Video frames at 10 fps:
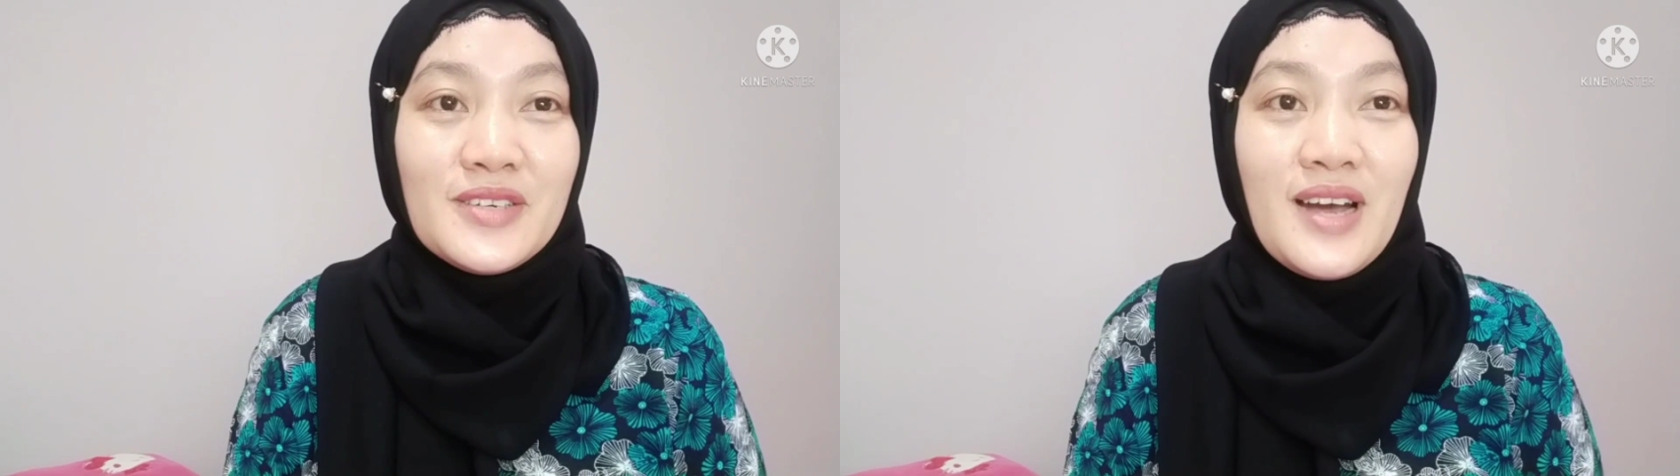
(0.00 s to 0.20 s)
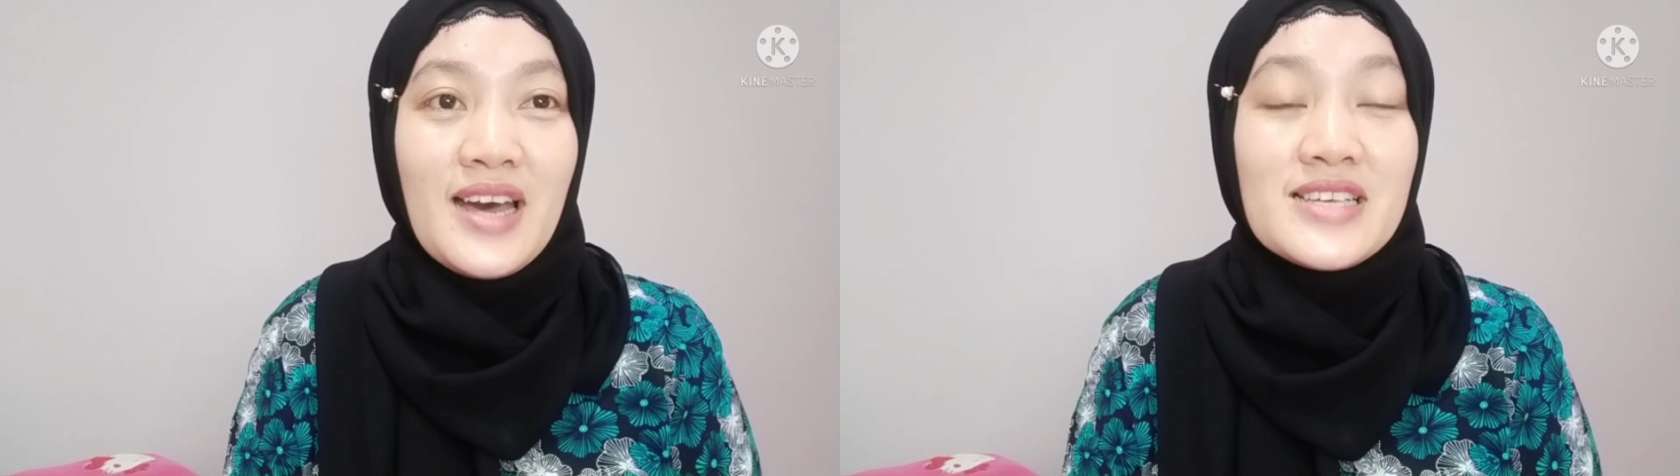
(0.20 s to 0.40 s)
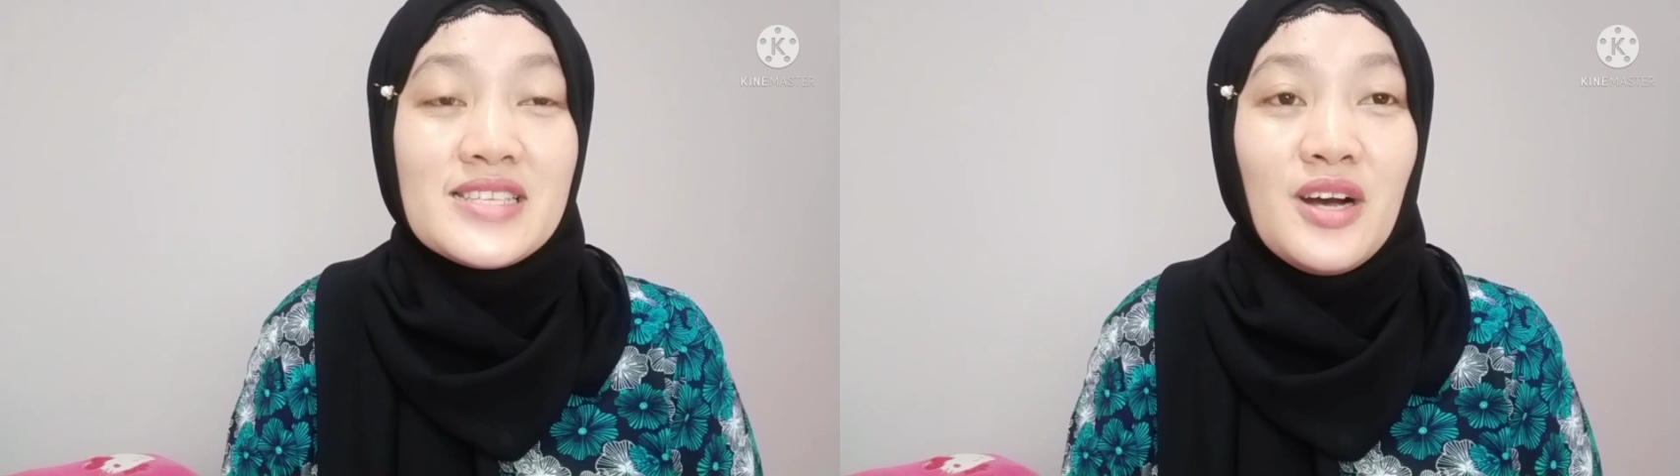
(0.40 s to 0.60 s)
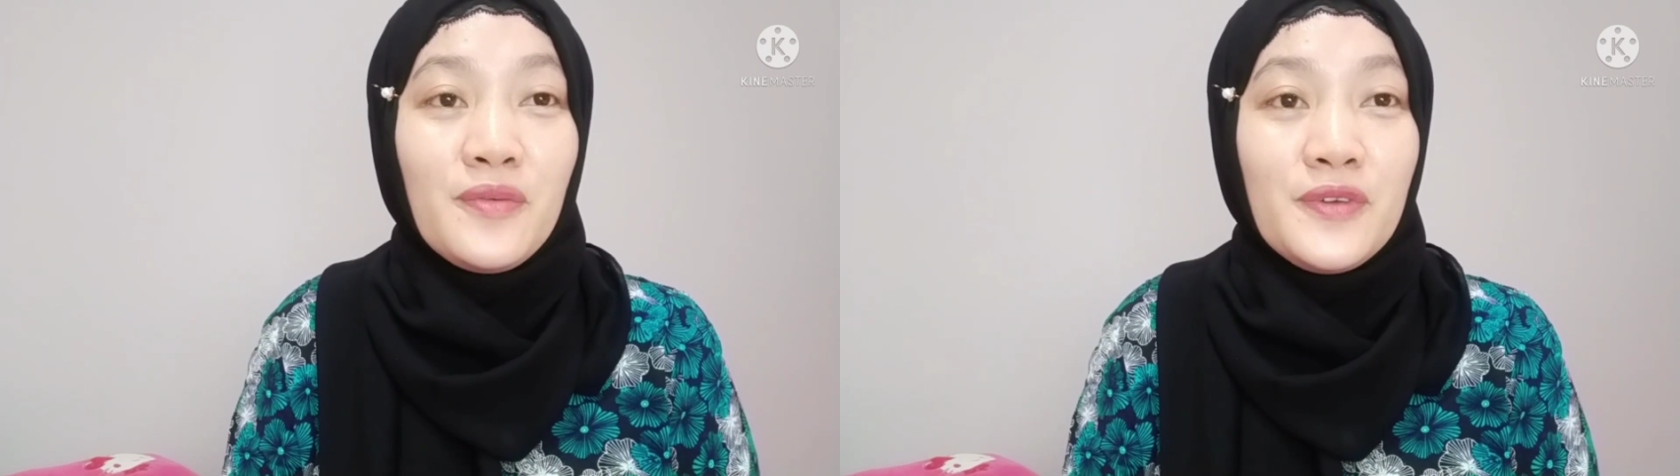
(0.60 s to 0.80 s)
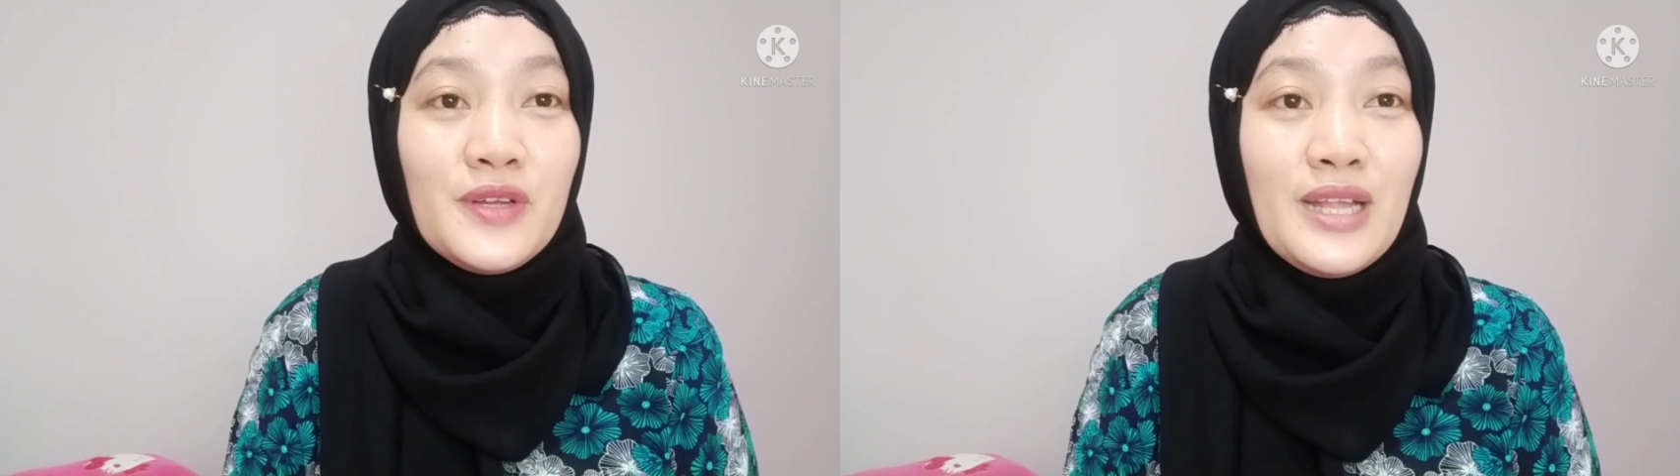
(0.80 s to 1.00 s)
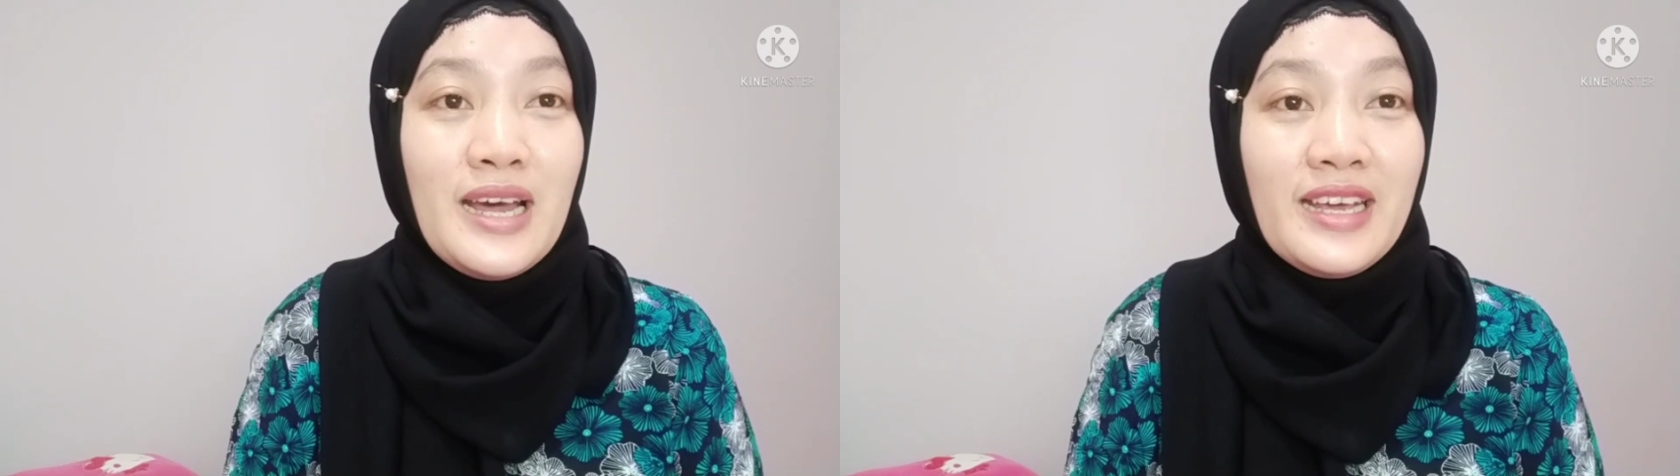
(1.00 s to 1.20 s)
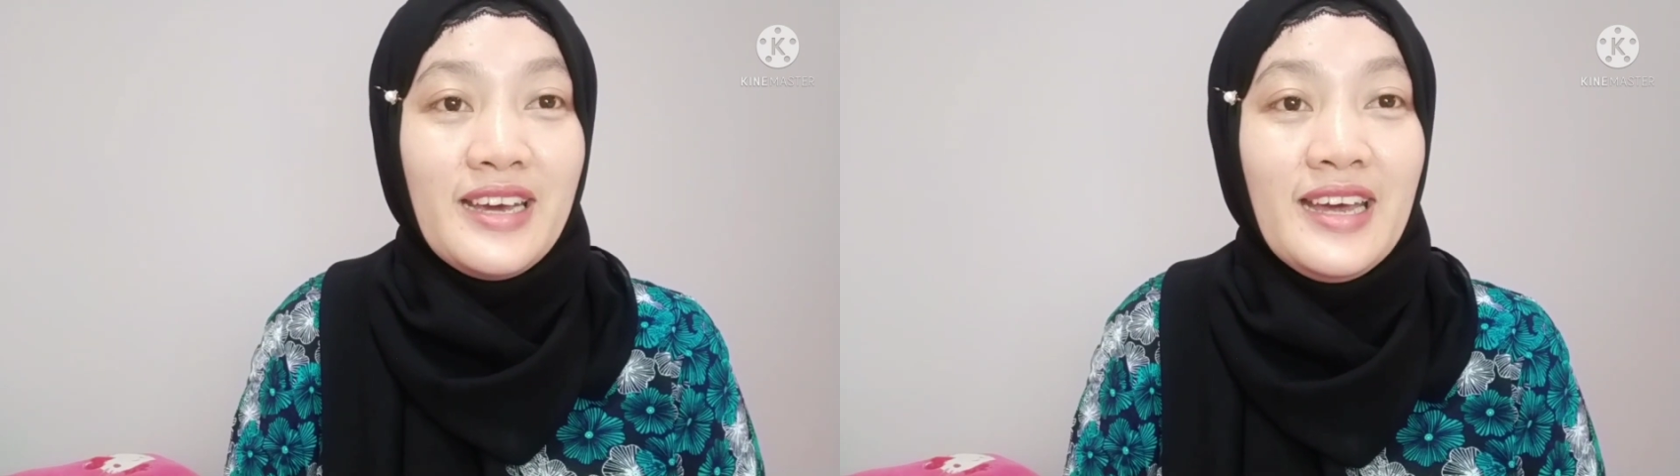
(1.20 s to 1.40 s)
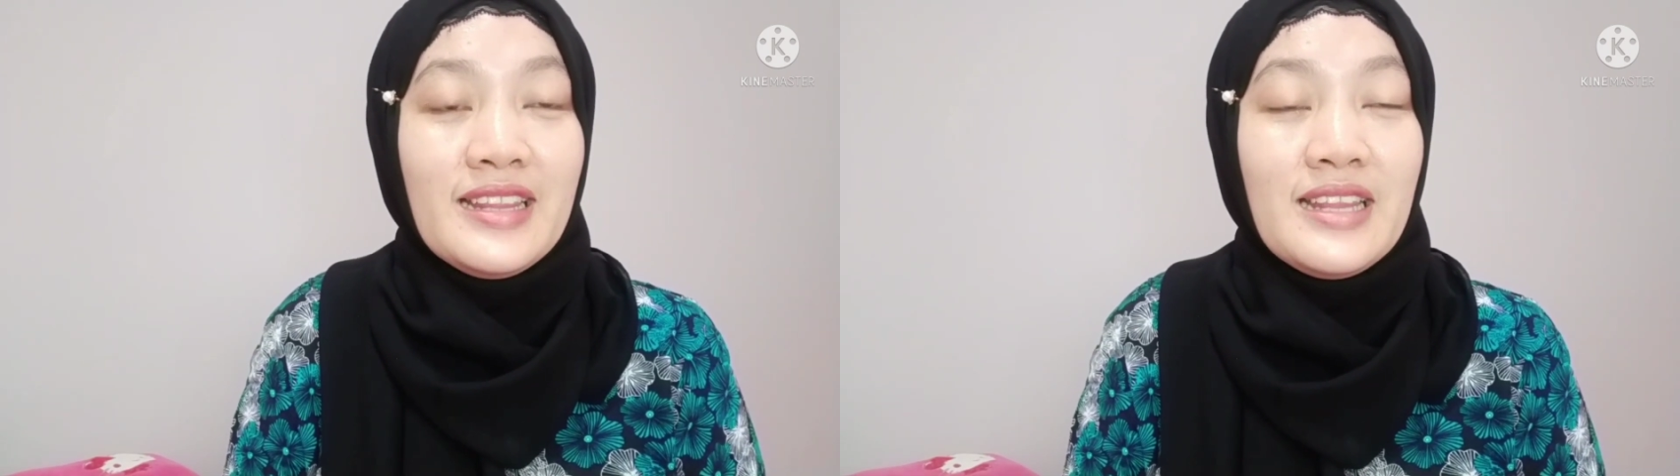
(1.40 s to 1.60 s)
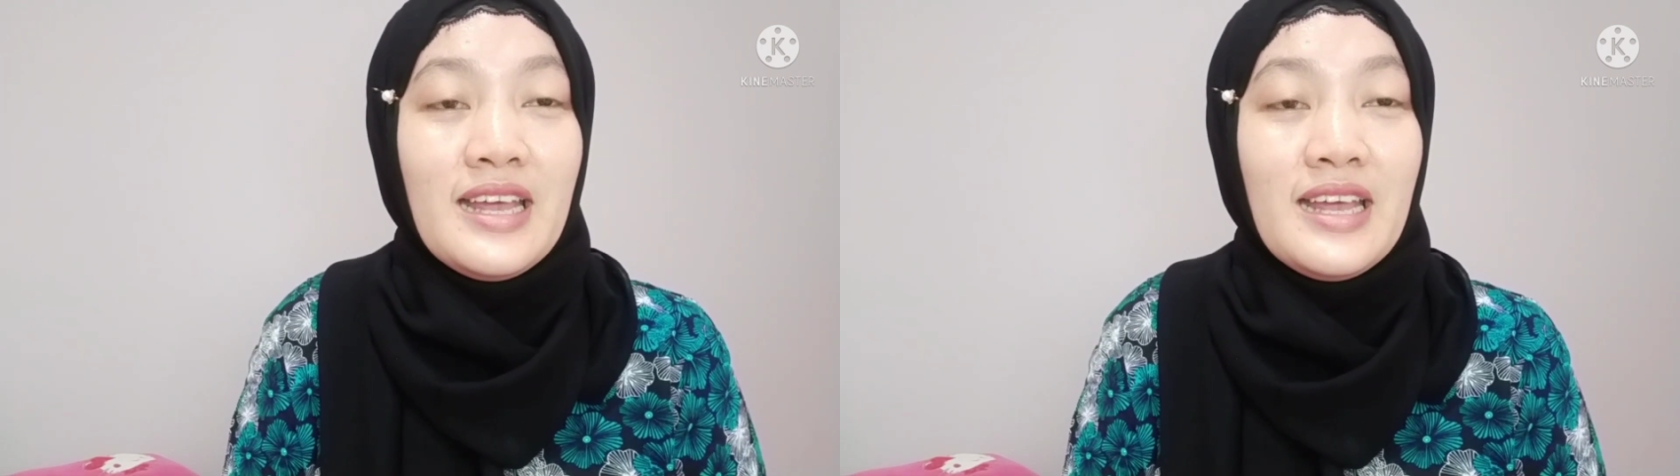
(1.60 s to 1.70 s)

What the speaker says: guys. Hope you like it.